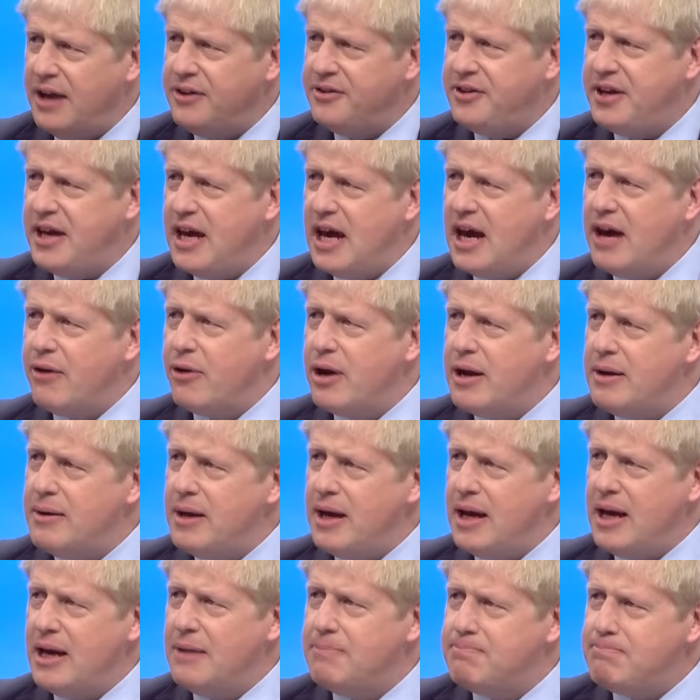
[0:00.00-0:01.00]
here in,
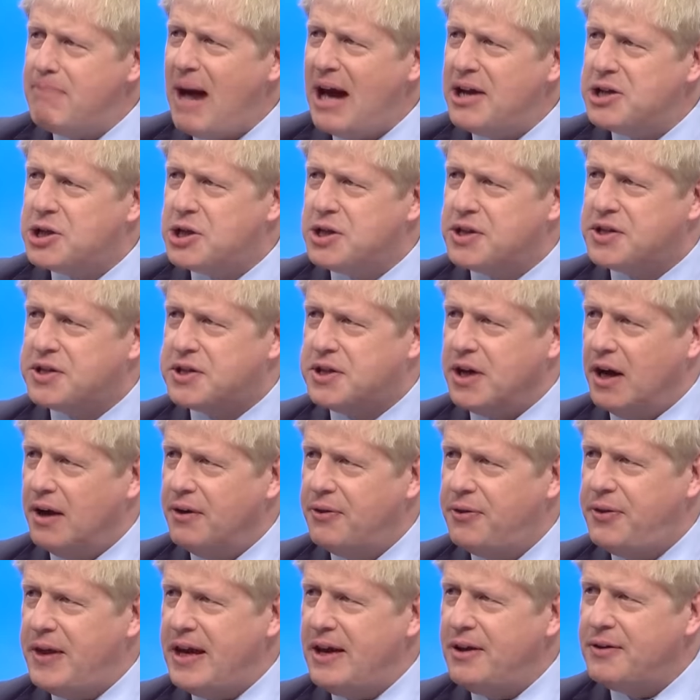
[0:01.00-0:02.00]
in Manchester,
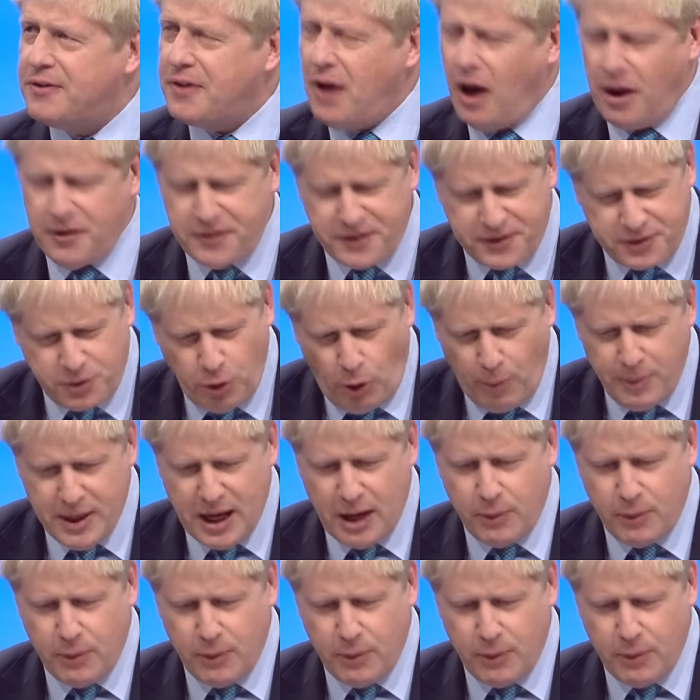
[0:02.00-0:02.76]
things are stormy.